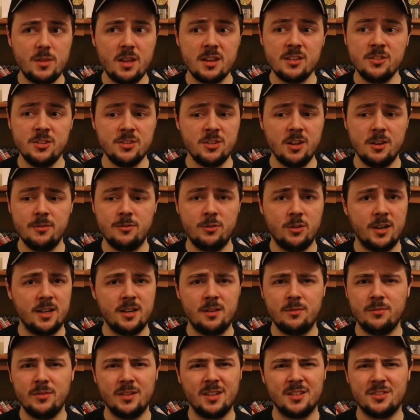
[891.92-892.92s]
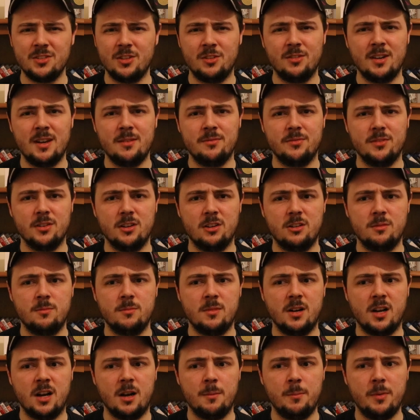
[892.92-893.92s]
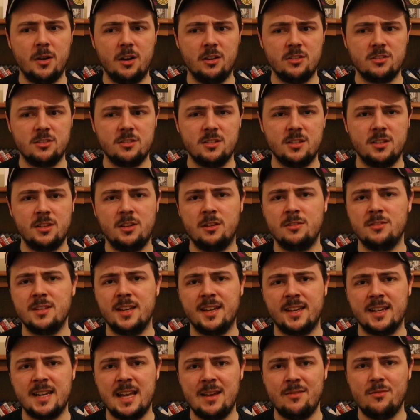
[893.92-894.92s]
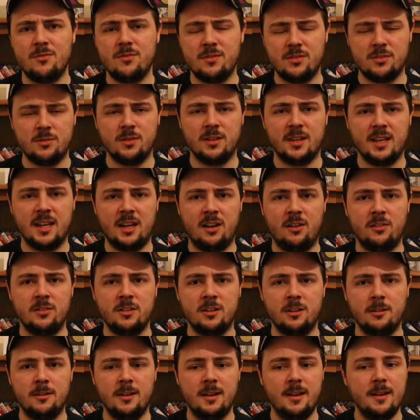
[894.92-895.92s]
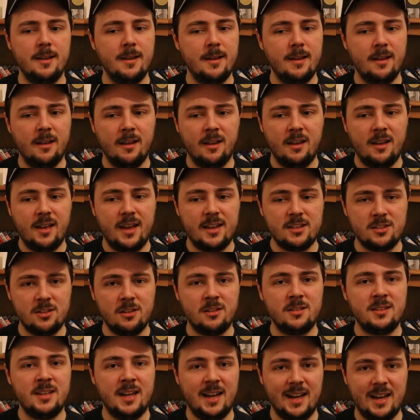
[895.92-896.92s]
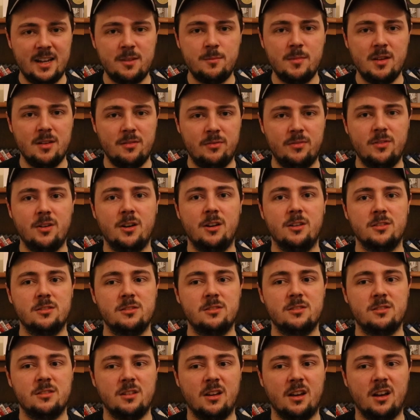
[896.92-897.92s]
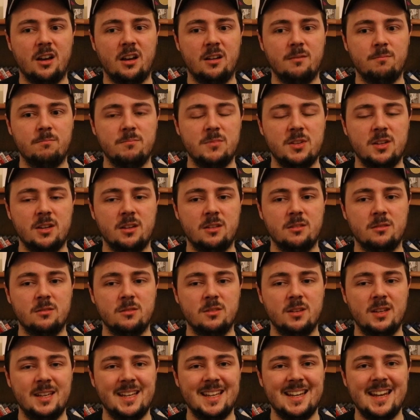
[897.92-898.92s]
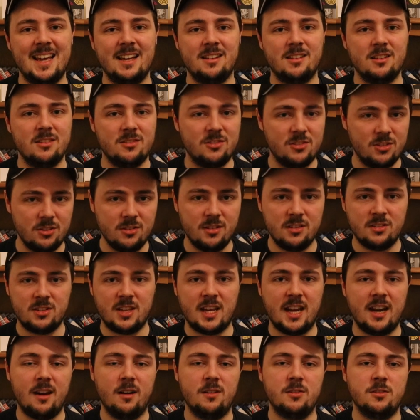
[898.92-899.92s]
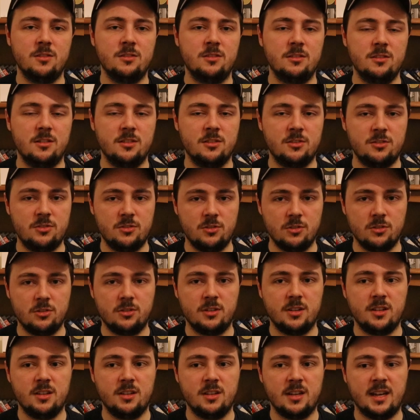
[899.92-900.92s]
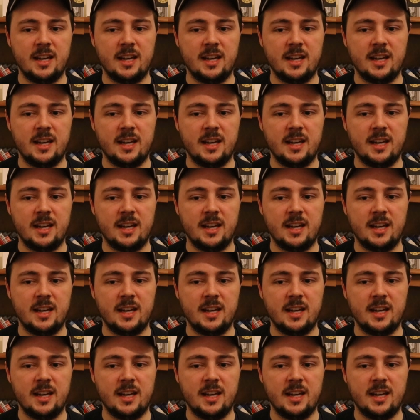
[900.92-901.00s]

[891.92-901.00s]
just overall, I don't think it's a great film, personally, you know, taking everything into account, you know, it certainly had me at first, you know, connected to this character, to this story,